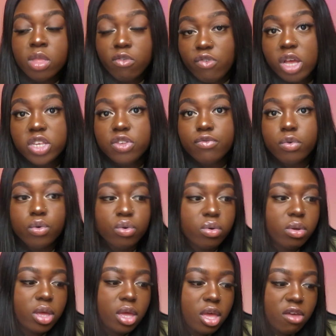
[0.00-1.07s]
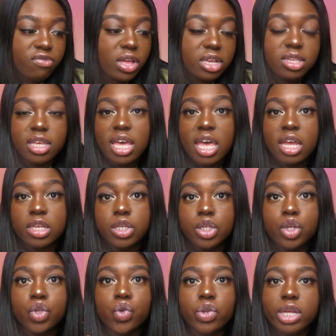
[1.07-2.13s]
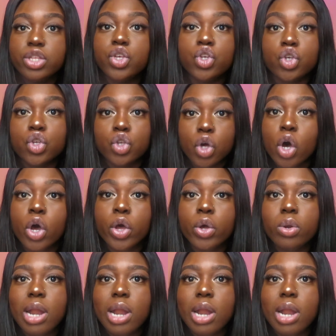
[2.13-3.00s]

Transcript: first of all, if that's the case, you need to just go,